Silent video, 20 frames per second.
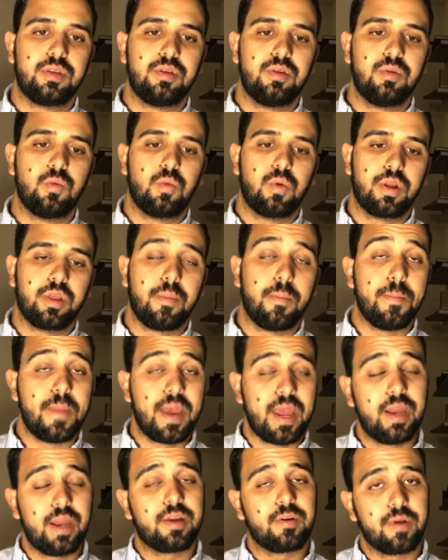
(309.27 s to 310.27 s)
one of the
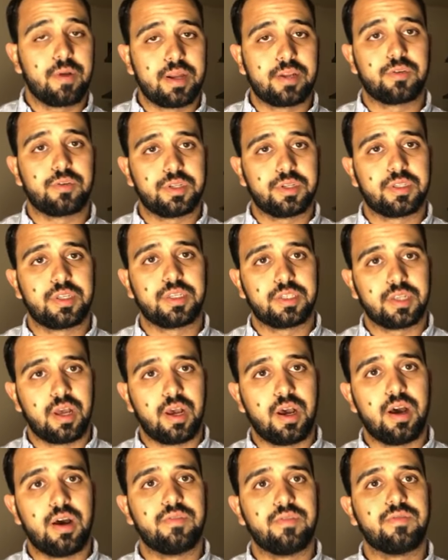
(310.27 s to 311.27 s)
main characteristics
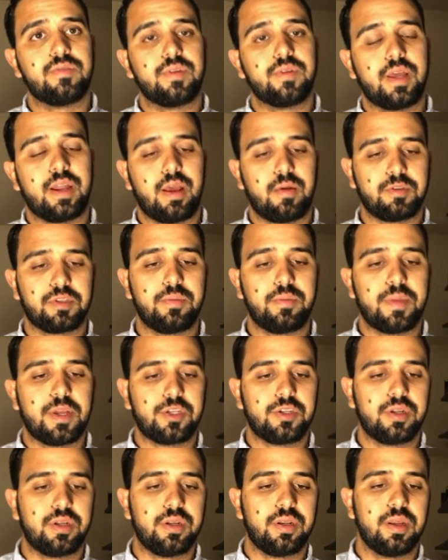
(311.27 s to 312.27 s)
of, and I was going to mention it,